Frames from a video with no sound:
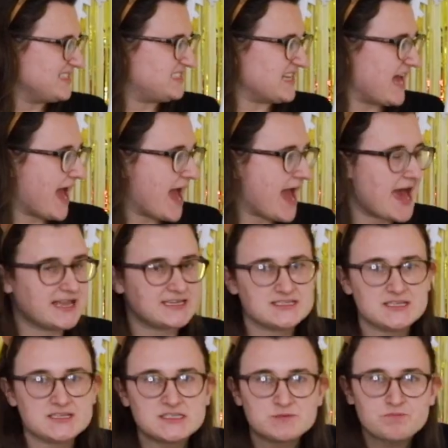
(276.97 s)

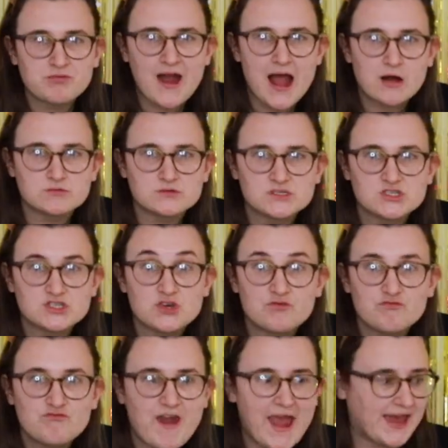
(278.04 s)
dared the sprouts to
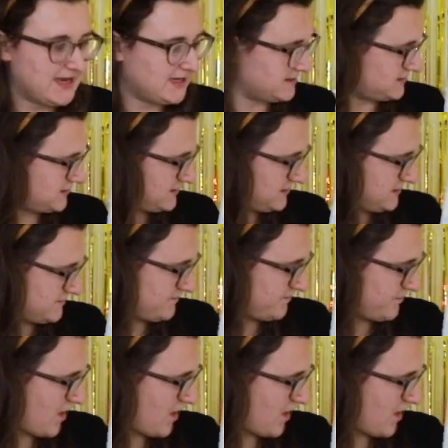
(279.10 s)
race.